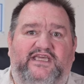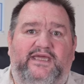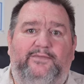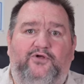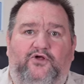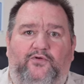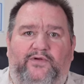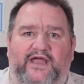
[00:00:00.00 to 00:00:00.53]

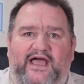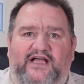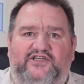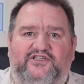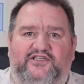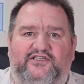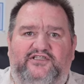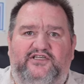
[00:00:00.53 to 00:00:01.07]
chemical
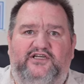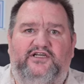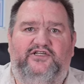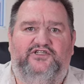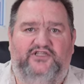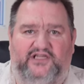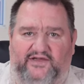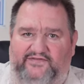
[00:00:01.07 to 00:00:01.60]
reactions
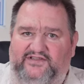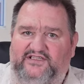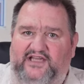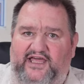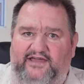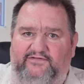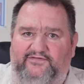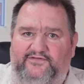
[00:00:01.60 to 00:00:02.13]
to give us
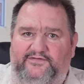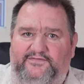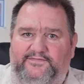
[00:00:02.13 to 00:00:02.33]
life.